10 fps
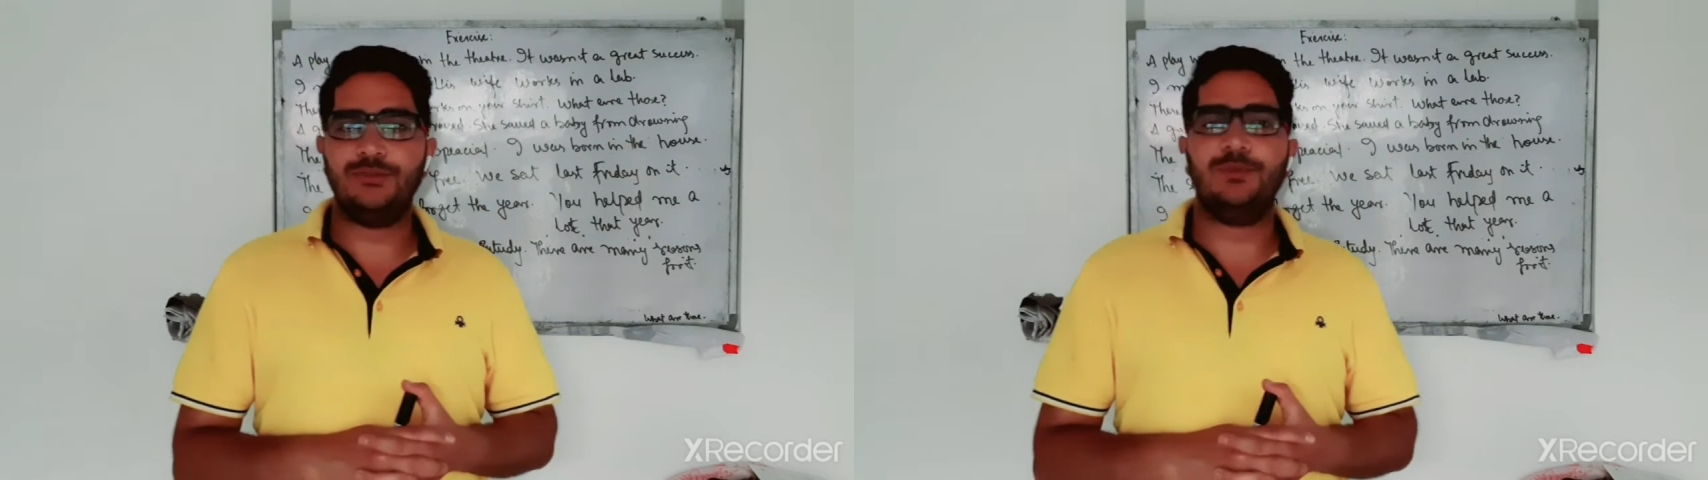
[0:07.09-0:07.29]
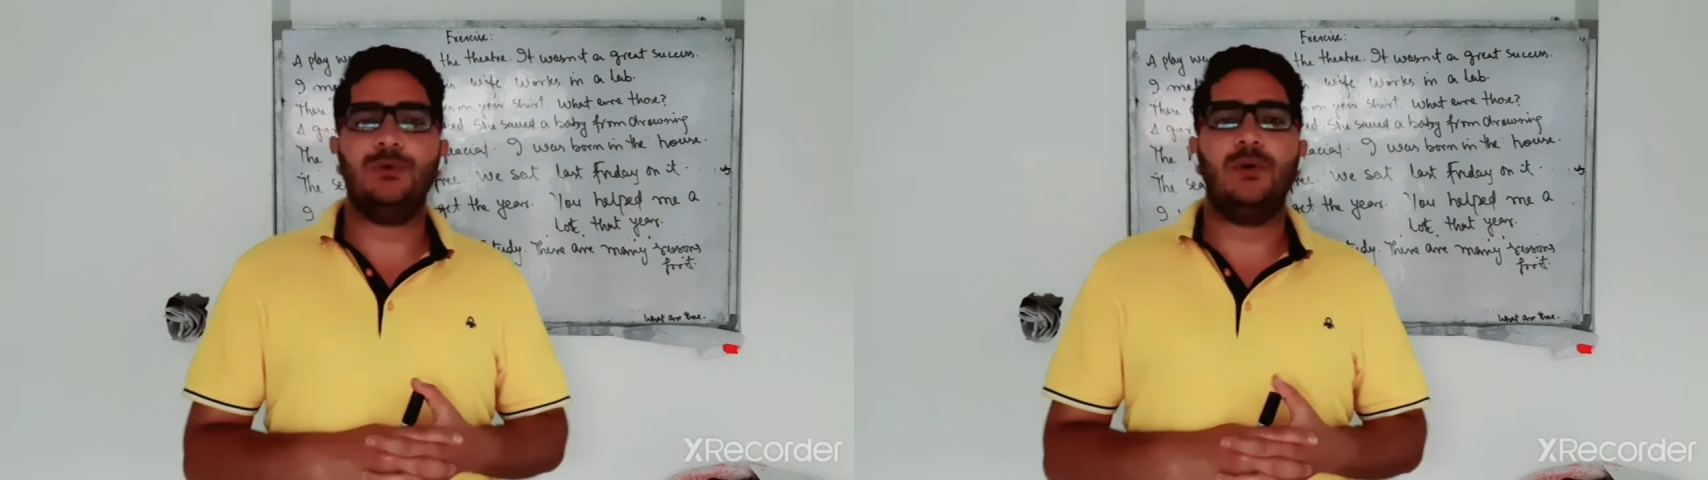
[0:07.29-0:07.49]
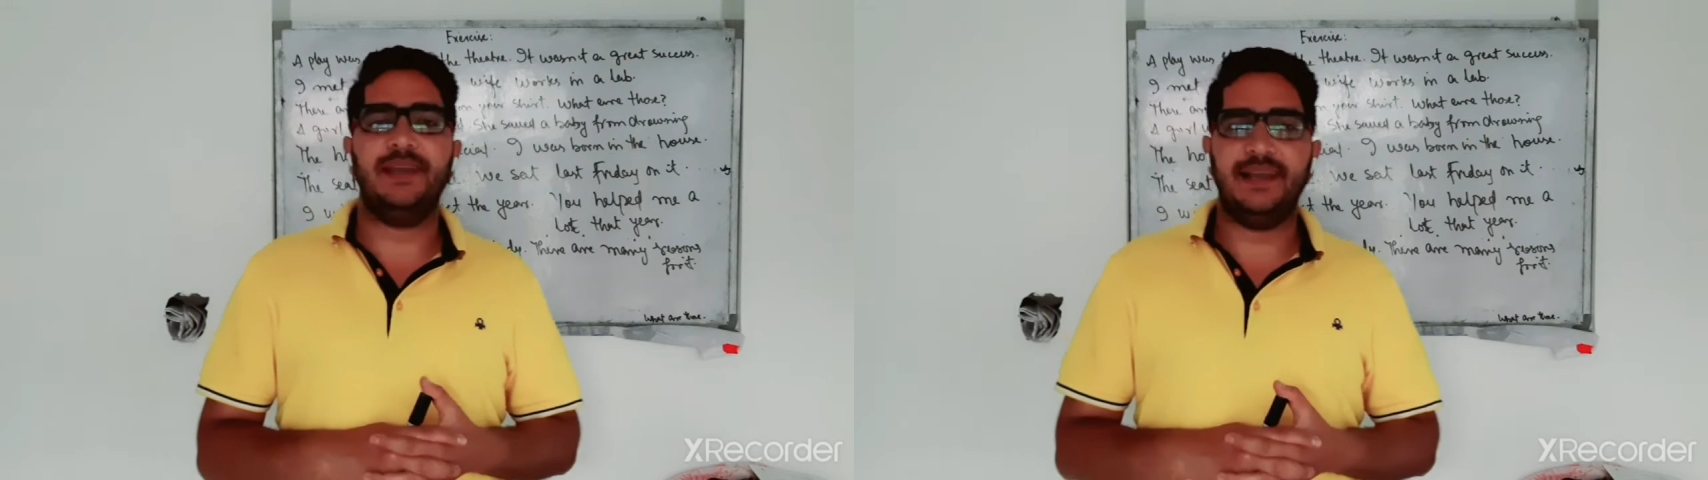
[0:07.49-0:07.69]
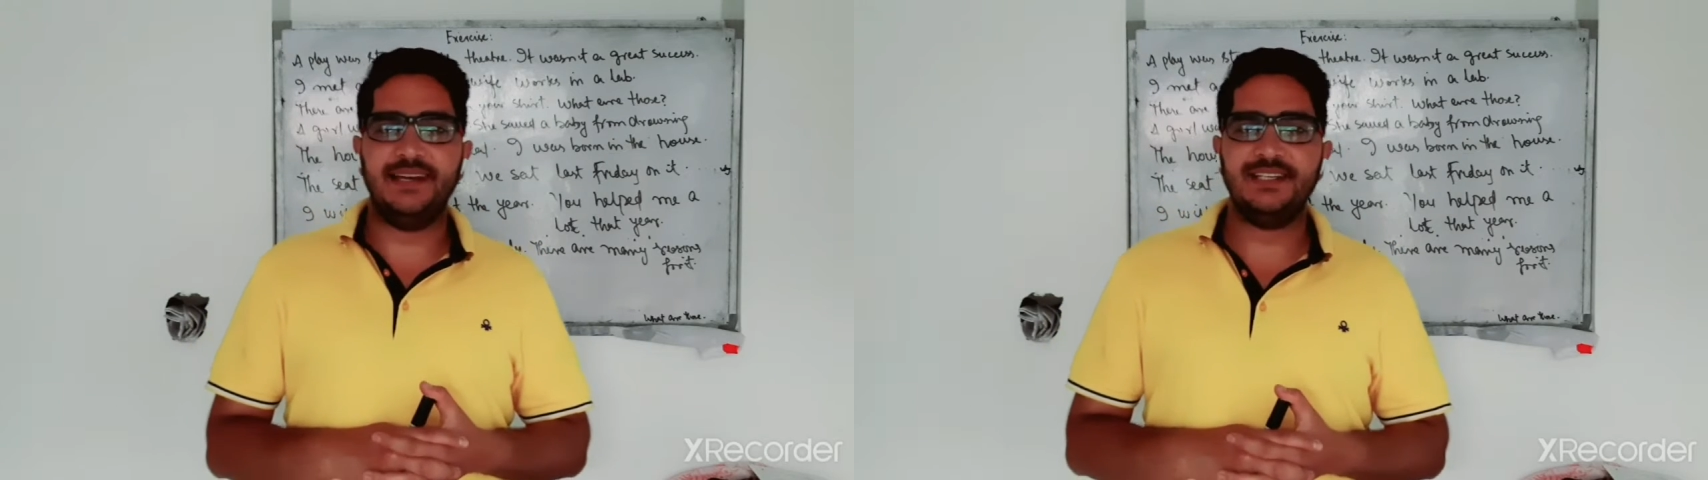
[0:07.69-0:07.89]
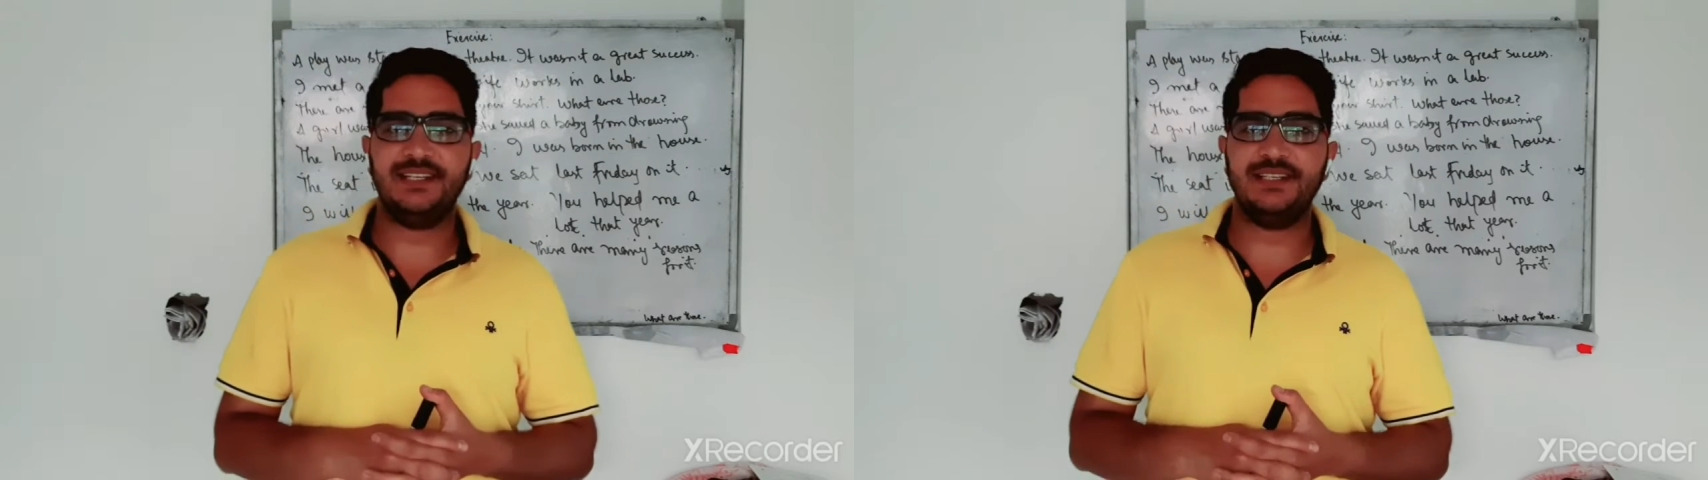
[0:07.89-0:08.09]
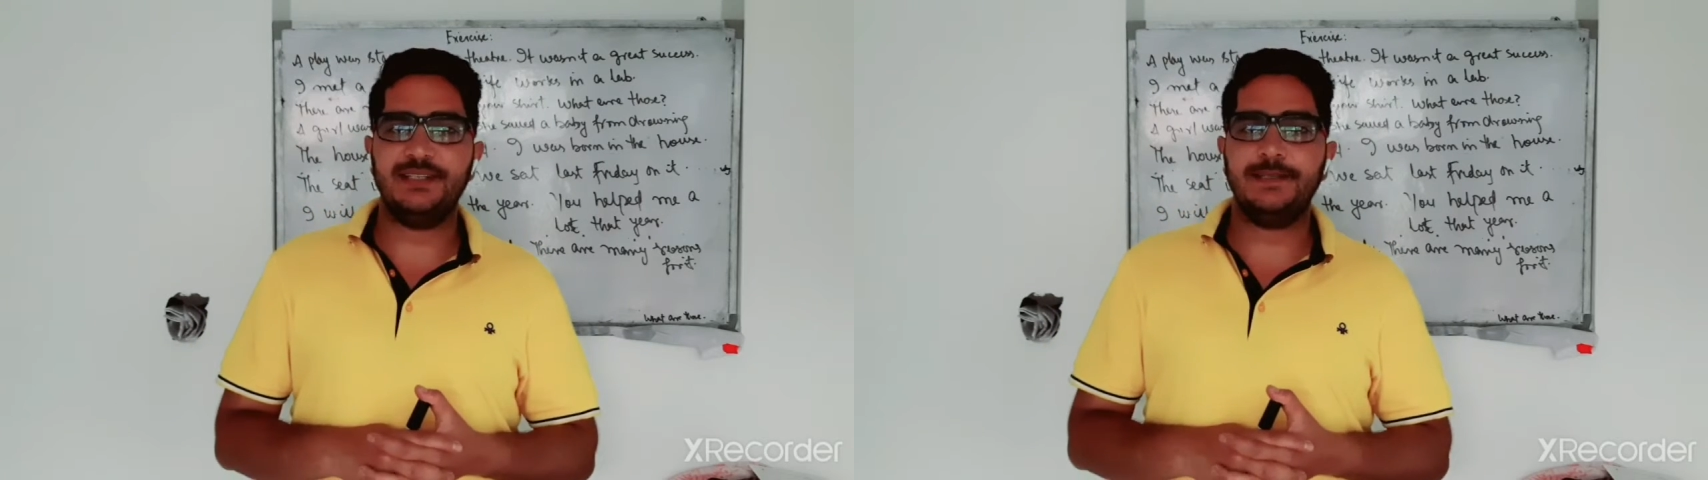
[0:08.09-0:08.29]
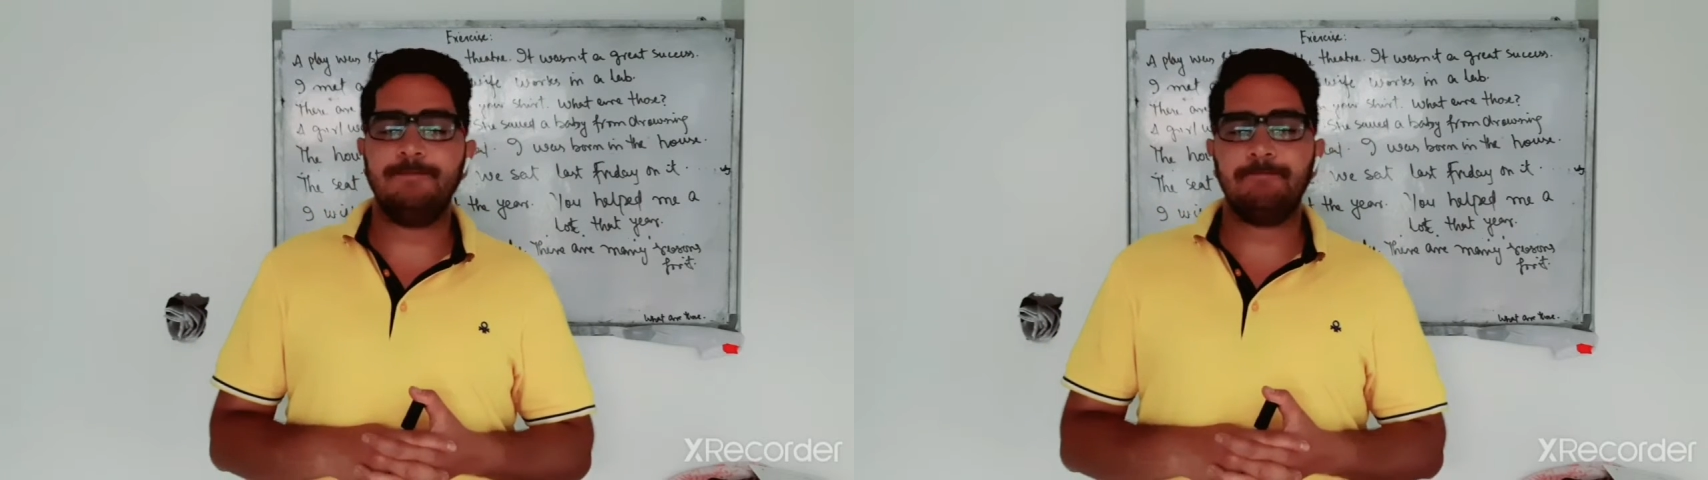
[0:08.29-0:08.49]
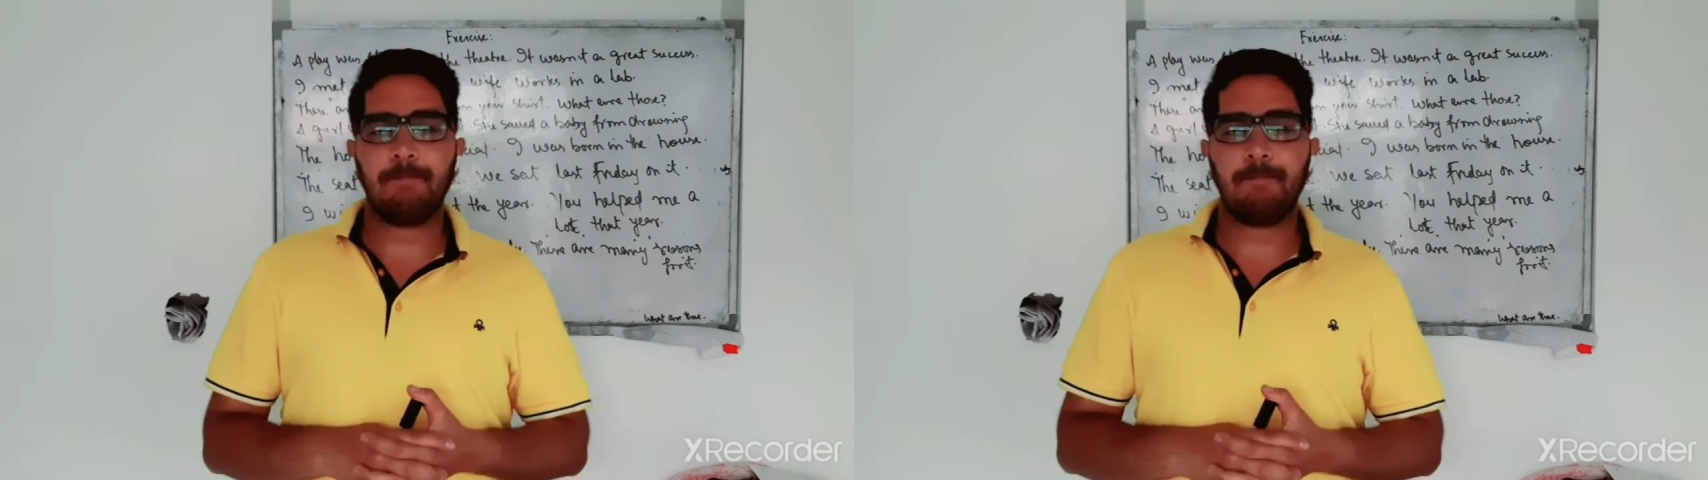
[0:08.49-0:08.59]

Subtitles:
your English teacher,